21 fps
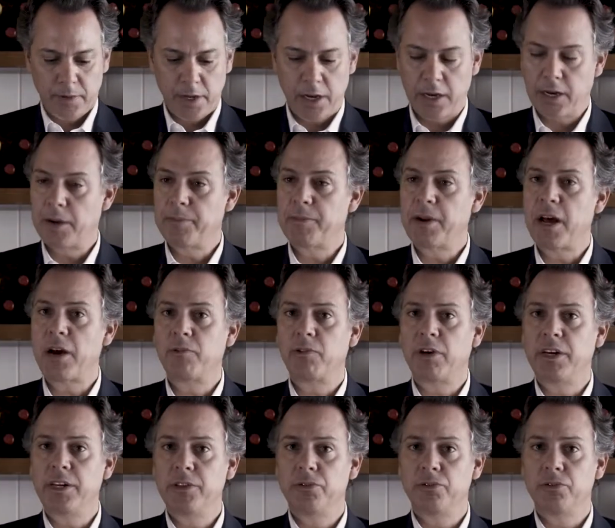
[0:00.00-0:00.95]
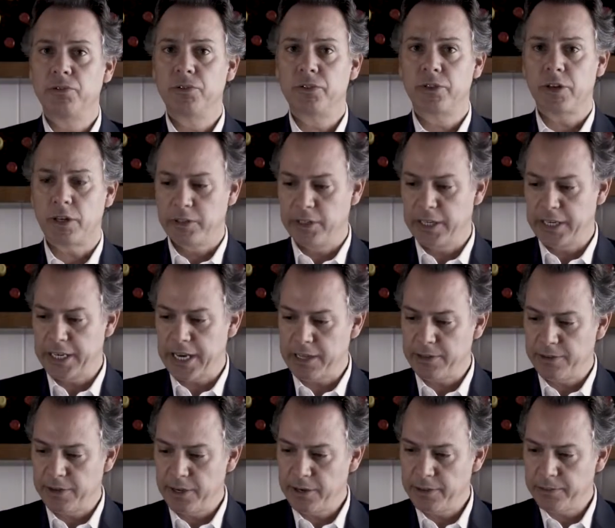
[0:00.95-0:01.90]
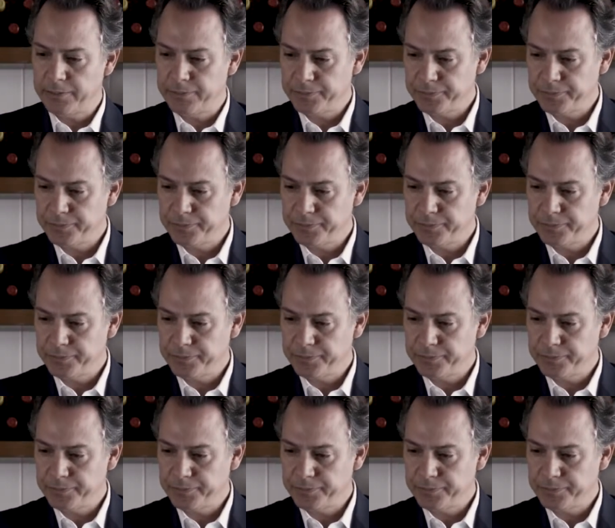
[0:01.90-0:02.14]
And I'm now ready to start decanting.